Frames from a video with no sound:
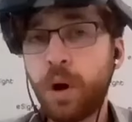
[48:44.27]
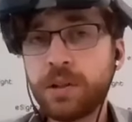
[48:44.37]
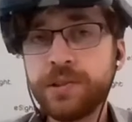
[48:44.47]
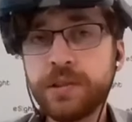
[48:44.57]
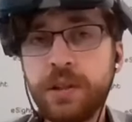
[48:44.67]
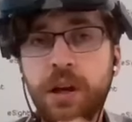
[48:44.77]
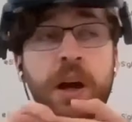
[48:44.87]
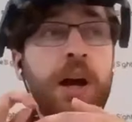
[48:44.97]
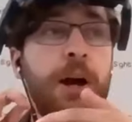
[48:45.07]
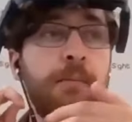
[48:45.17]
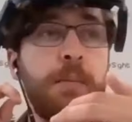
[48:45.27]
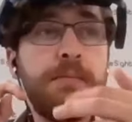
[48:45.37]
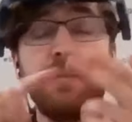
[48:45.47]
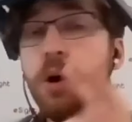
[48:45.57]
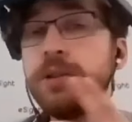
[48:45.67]
works.
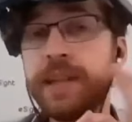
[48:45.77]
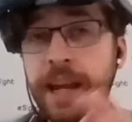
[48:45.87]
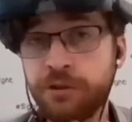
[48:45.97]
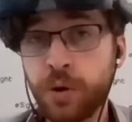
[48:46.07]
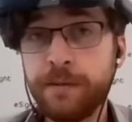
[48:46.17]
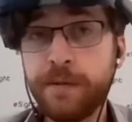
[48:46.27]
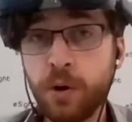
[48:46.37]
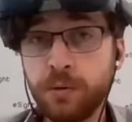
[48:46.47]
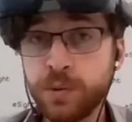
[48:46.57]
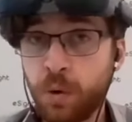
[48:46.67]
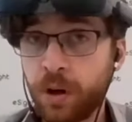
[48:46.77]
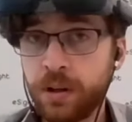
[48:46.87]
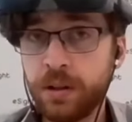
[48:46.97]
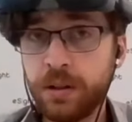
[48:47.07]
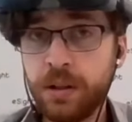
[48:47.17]
Most Android phones
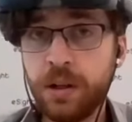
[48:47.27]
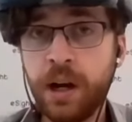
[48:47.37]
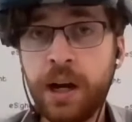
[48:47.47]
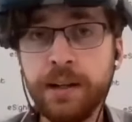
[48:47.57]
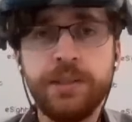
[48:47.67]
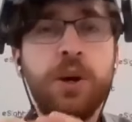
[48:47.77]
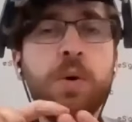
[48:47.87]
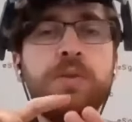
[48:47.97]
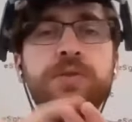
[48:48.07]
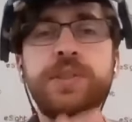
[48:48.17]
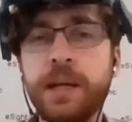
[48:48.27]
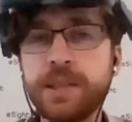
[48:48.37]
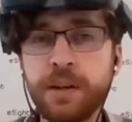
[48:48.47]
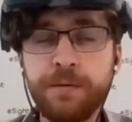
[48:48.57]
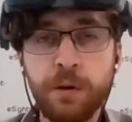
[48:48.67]
work. So
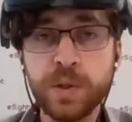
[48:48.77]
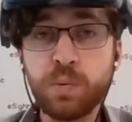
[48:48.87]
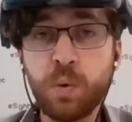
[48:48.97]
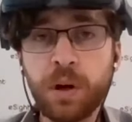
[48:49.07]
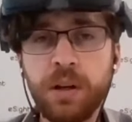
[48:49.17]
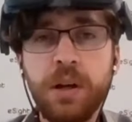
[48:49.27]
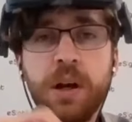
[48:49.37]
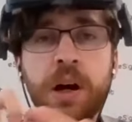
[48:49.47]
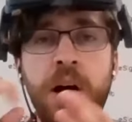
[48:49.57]
Samsung phones work.